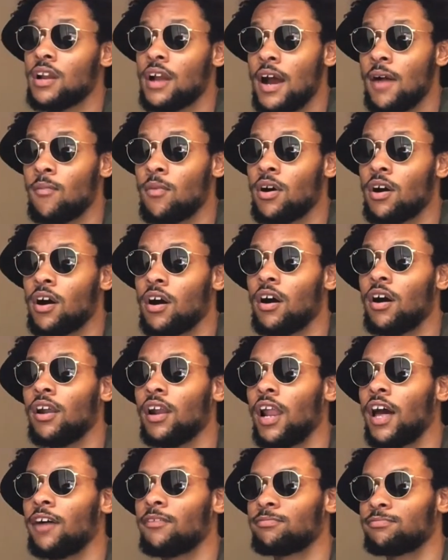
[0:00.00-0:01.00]
I want
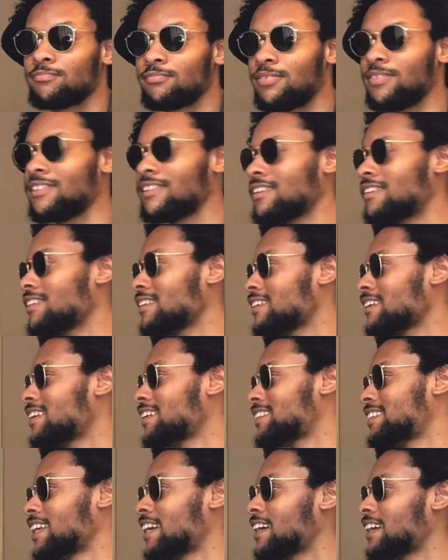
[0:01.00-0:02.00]
all of them. You
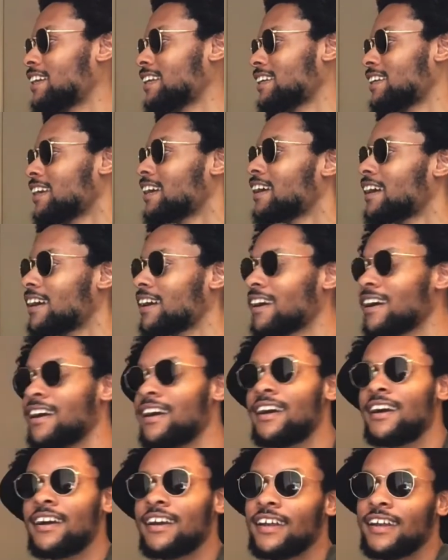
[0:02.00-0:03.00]
diggity dig.
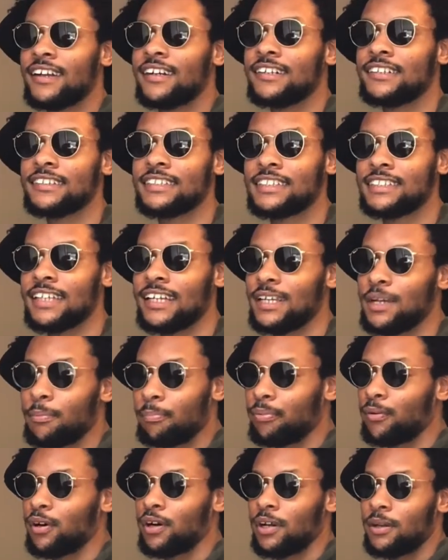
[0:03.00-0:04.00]
You know what I'm saying? Your
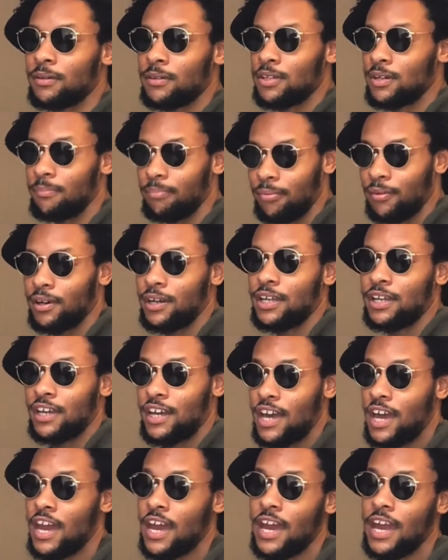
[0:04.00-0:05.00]
boy.
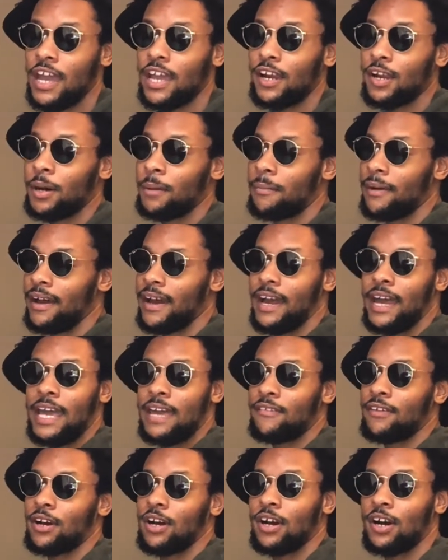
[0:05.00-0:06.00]
Hey, look, man. I ain't
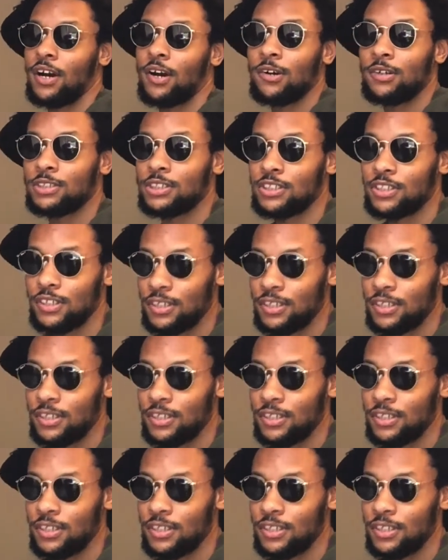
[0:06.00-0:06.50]
even gonna hold you.